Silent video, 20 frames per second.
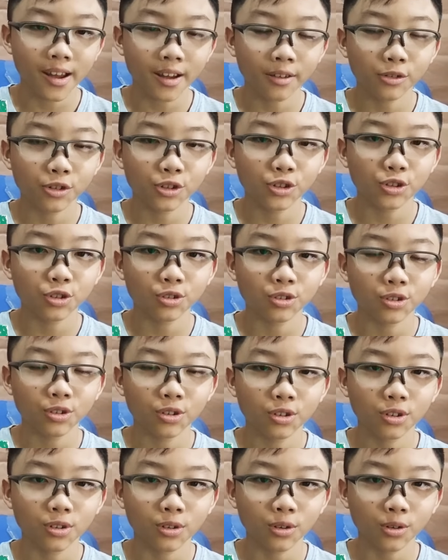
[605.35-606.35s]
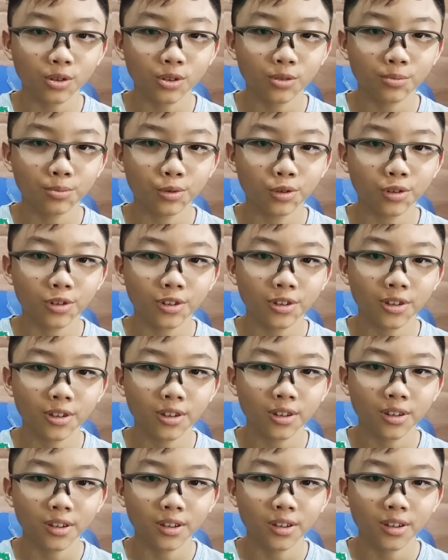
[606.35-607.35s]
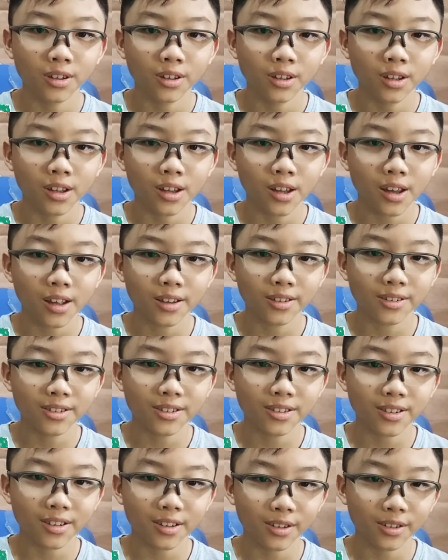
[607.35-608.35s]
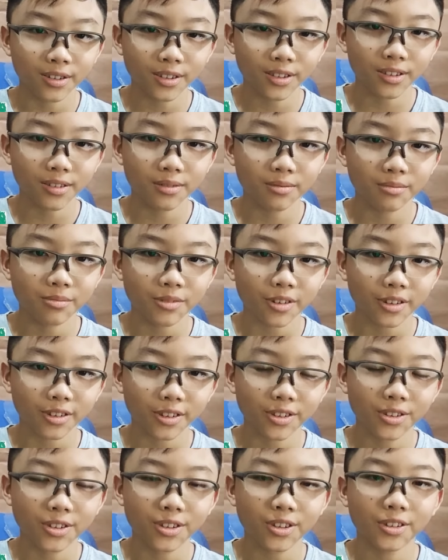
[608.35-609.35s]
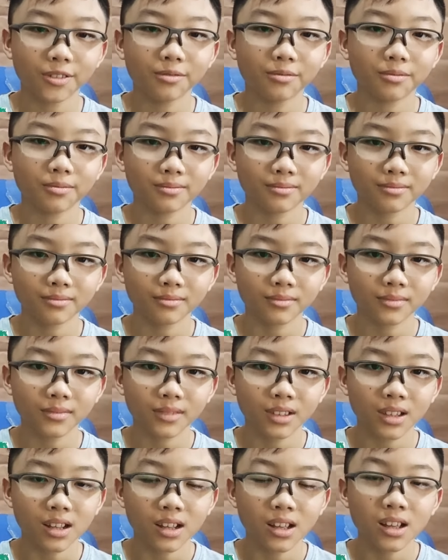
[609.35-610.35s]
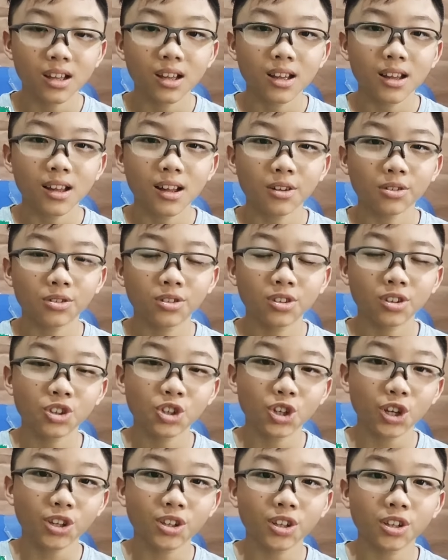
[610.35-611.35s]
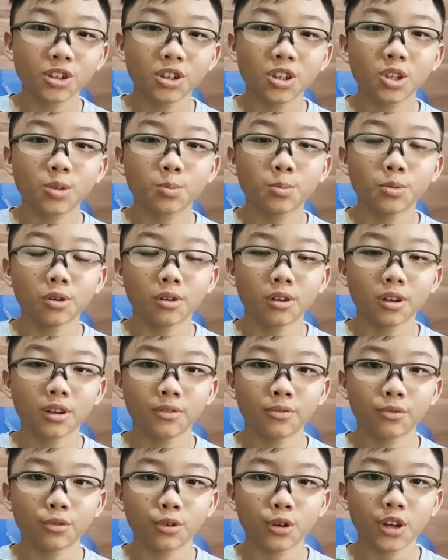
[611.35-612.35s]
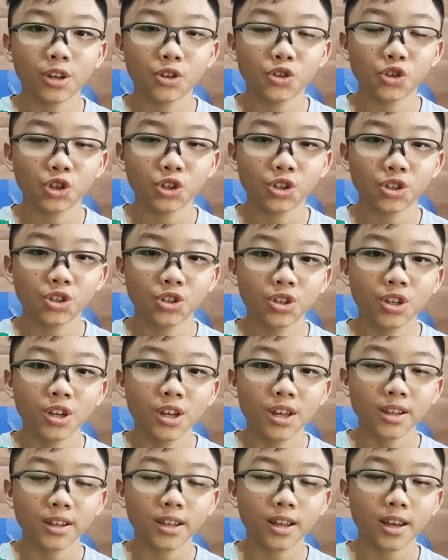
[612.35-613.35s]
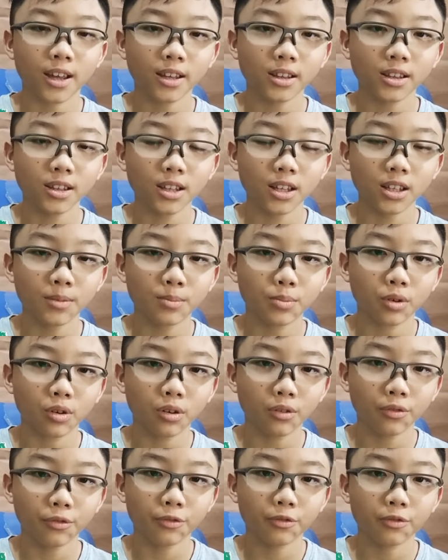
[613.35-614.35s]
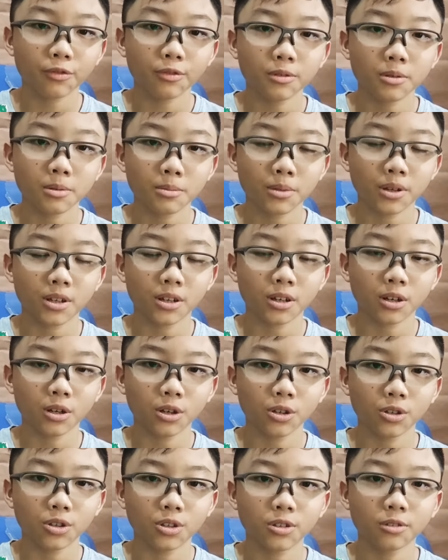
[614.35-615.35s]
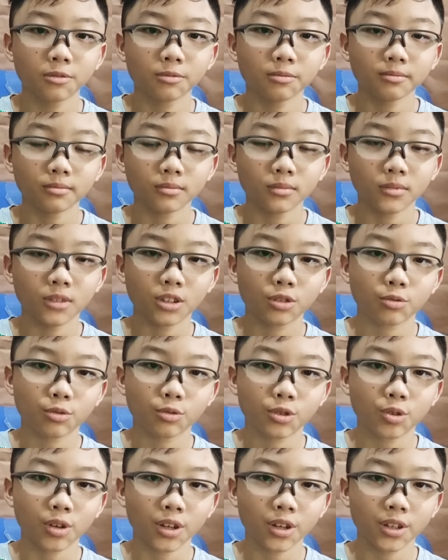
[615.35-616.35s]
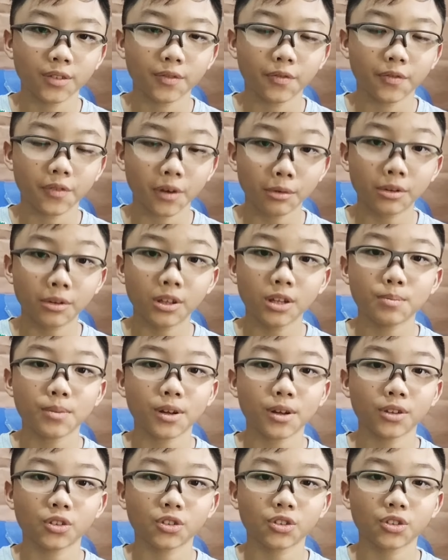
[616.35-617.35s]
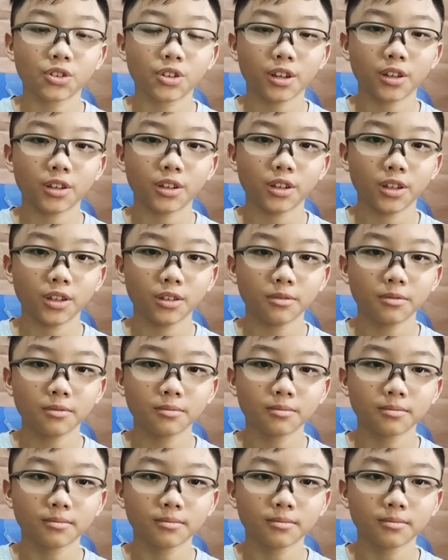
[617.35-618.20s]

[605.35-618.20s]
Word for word: Hang Shu closed the book and started practicing. I'll suggest that this book is for ages 10 and above because this requires very deep understanding